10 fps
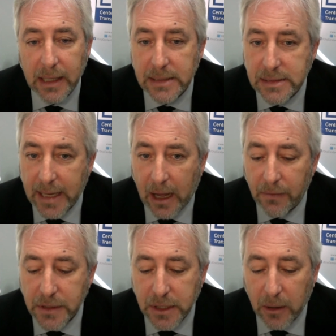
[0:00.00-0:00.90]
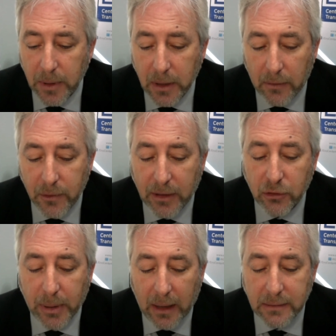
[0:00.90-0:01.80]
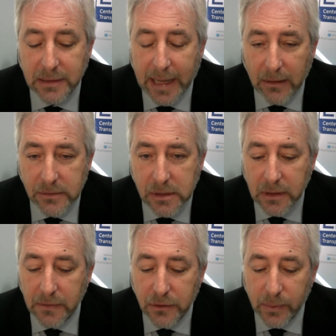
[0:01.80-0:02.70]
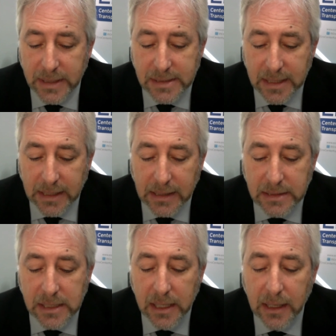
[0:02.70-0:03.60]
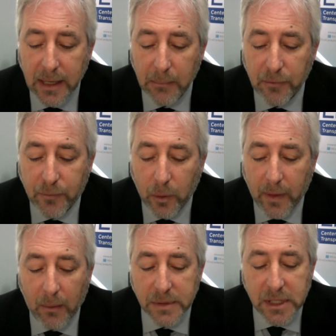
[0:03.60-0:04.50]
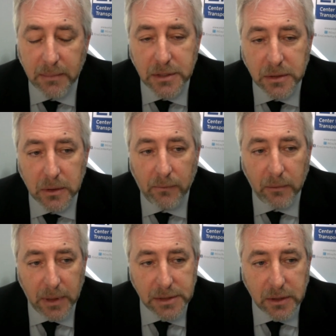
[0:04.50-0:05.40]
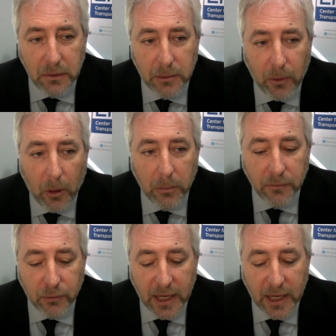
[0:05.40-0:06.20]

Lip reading: He is now the chairman of the Metropolitan Council in the Twin Cities, and before that was commissioner of the Minnesota Department of